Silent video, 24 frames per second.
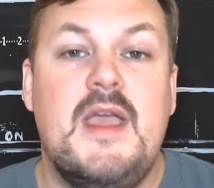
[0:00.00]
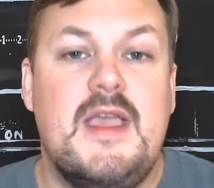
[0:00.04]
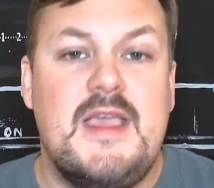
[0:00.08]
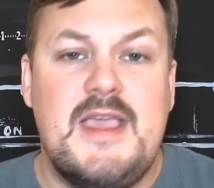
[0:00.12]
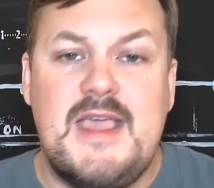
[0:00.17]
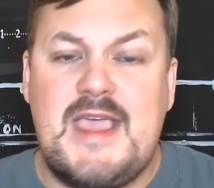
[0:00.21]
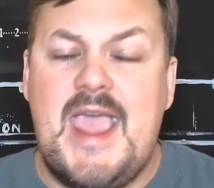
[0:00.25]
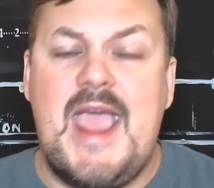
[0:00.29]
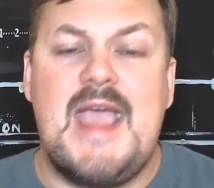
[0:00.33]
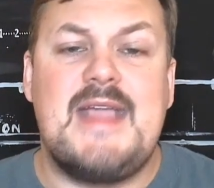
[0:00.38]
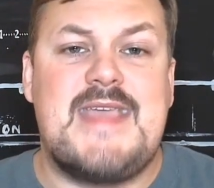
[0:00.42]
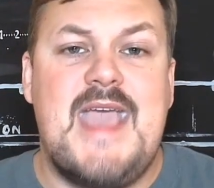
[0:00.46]
You
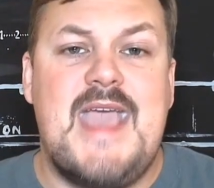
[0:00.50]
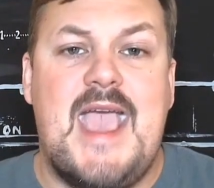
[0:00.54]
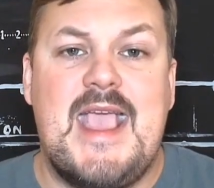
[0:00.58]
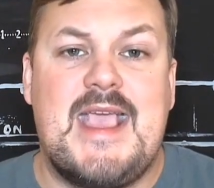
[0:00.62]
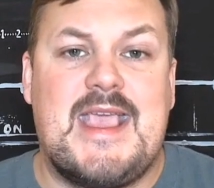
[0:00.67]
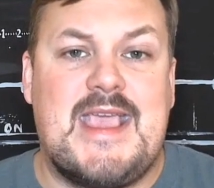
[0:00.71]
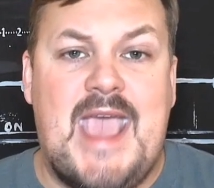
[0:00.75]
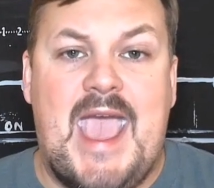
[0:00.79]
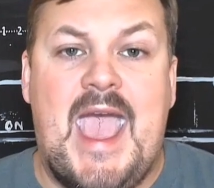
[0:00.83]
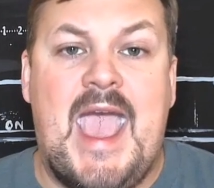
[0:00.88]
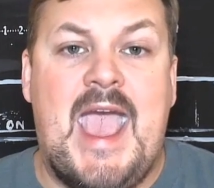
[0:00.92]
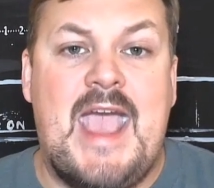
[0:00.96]
can't
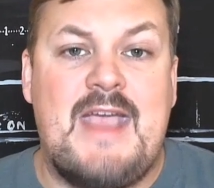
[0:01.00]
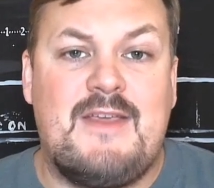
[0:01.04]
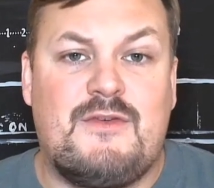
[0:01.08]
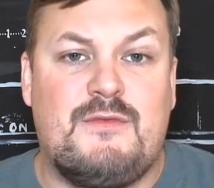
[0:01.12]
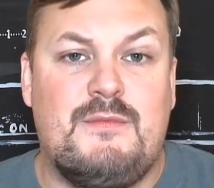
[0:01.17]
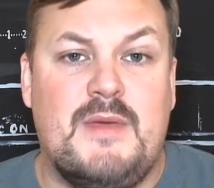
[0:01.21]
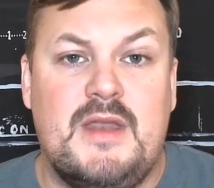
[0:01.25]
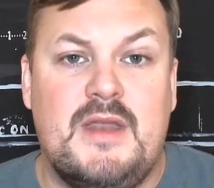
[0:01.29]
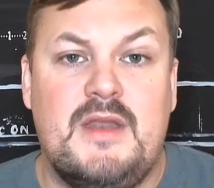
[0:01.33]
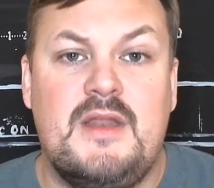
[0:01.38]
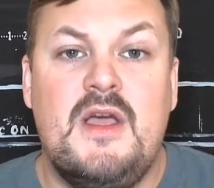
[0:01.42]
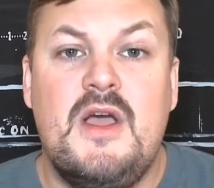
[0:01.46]
take
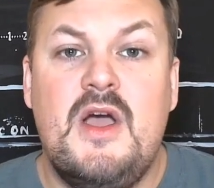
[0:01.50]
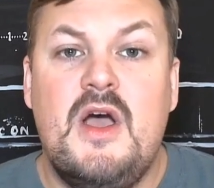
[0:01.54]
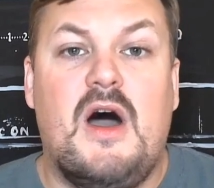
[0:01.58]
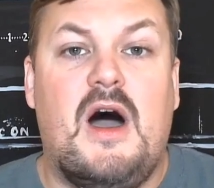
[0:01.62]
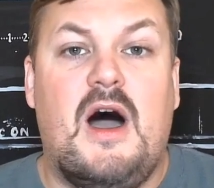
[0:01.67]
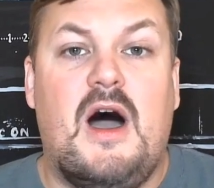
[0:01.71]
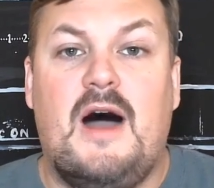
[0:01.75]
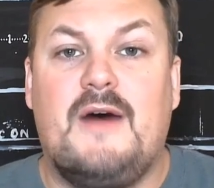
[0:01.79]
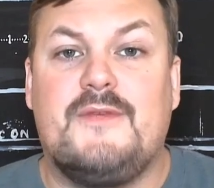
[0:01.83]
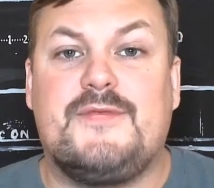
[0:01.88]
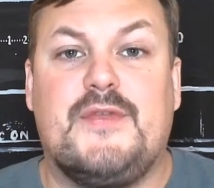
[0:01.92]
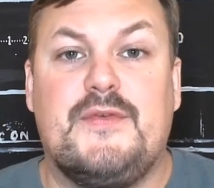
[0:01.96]
Cashman
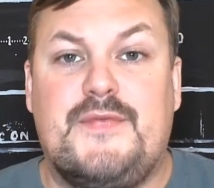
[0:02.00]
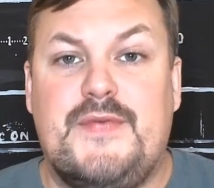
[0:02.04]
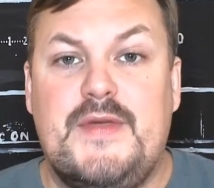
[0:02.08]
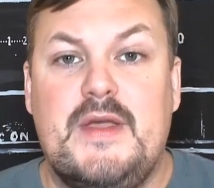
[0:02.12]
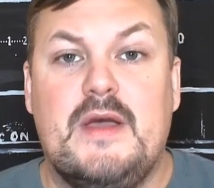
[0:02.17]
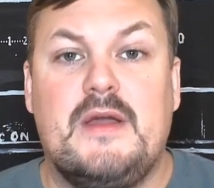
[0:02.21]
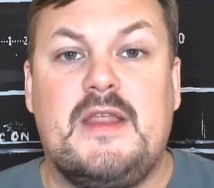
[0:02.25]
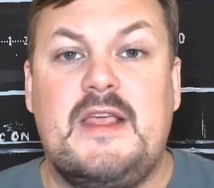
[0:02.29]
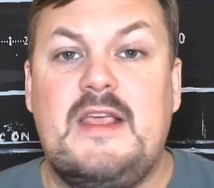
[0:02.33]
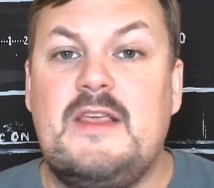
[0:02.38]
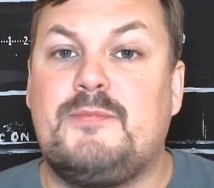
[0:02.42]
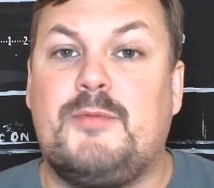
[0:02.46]
off the
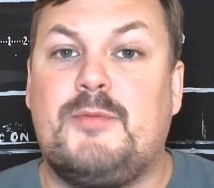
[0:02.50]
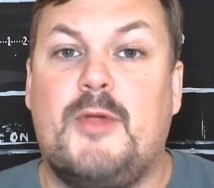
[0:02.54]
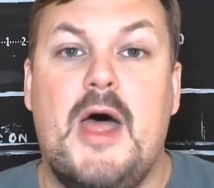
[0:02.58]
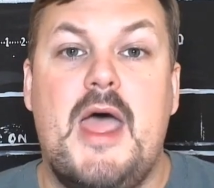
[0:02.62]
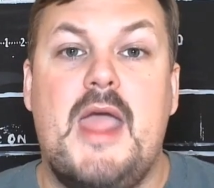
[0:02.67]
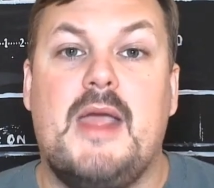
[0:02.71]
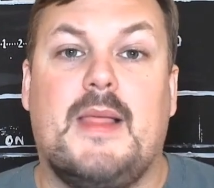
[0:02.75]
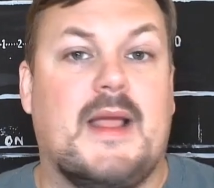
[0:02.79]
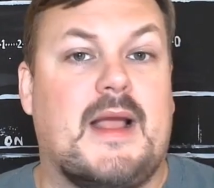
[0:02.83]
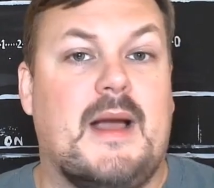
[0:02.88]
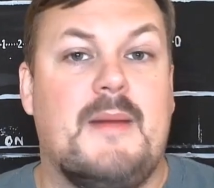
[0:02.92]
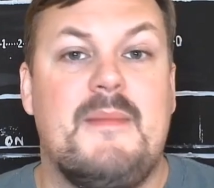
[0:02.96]
field. He's
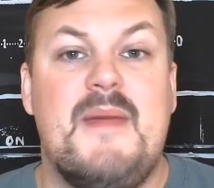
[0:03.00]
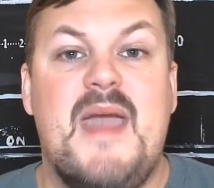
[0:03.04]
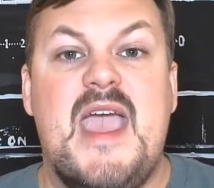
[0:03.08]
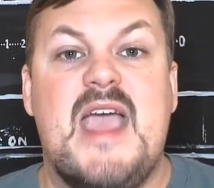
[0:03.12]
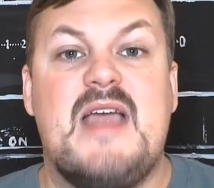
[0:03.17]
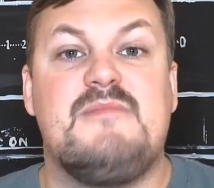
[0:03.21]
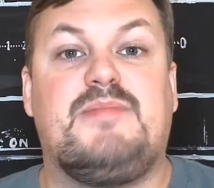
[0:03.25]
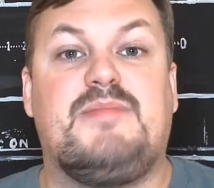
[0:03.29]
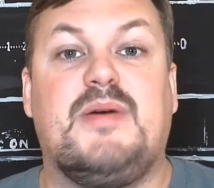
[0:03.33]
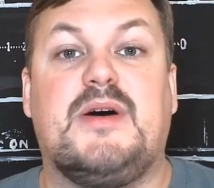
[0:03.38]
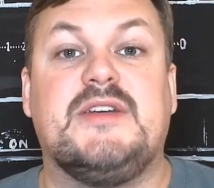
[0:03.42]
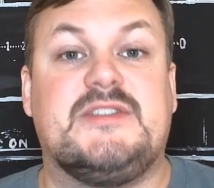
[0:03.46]
playing like a
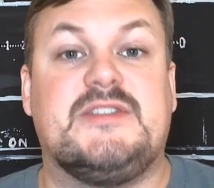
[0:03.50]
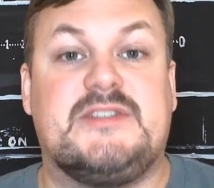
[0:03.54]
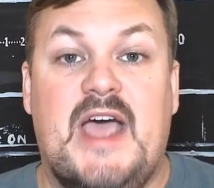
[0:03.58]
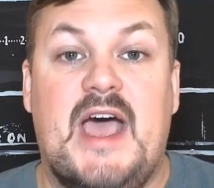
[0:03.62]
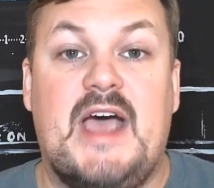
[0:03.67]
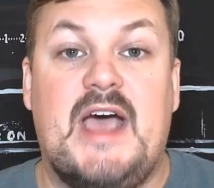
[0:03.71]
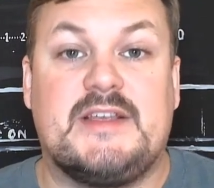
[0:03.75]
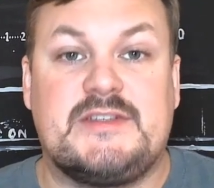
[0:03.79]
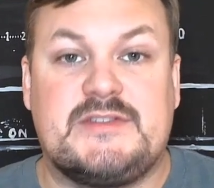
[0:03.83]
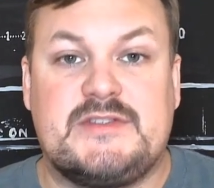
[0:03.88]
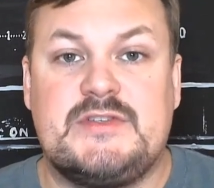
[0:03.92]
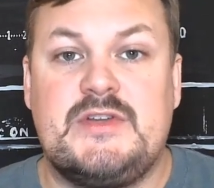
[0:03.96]
man
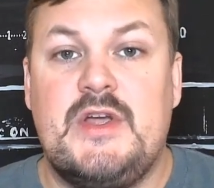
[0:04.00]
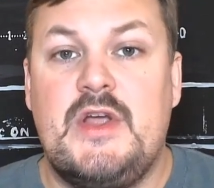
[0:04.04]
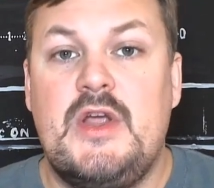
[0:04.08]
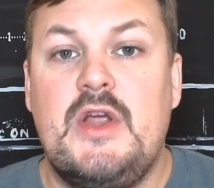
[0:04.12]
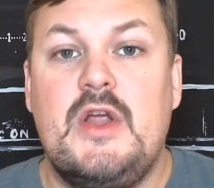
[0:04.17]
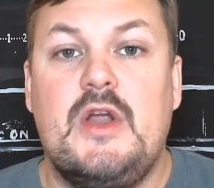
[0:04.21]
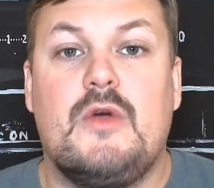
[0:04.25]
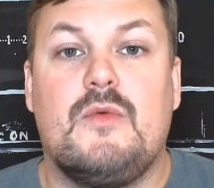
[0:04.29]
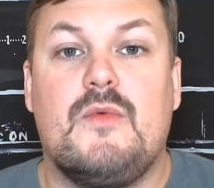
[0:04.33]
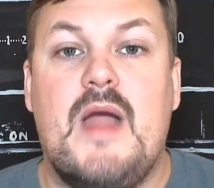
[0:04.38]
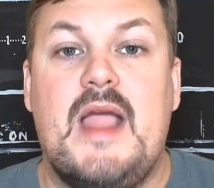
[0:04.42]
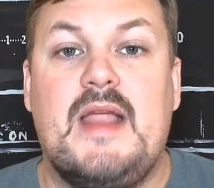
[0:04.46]
possessed
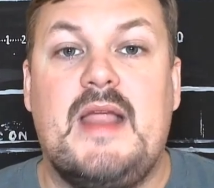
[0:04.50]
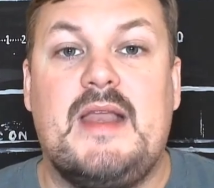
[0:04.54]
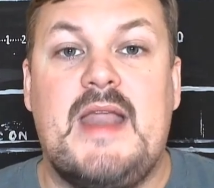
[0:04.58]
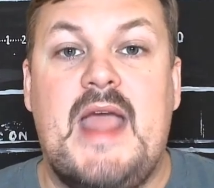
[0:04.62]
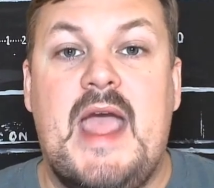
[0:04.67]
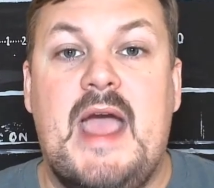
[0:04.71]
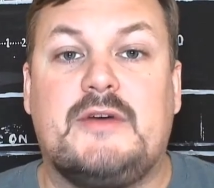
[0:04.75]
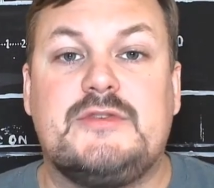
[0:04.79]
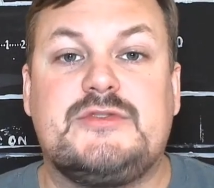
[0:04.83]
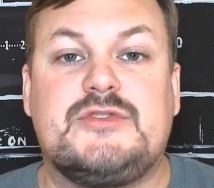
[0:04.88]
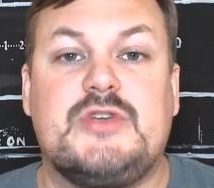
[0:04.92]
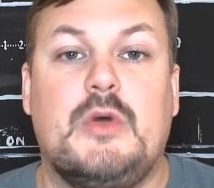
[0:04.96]
right
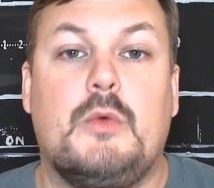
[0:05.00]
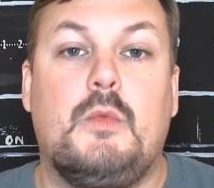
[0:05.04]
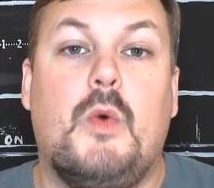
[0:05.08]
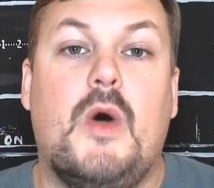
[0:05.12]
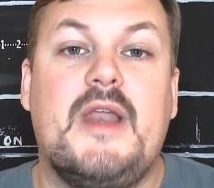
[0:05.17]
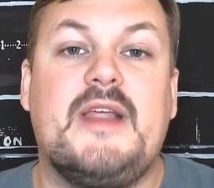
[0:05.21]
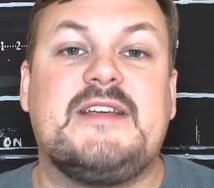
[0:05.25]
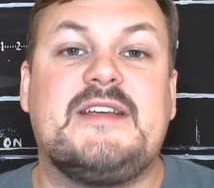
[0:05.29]
now. So what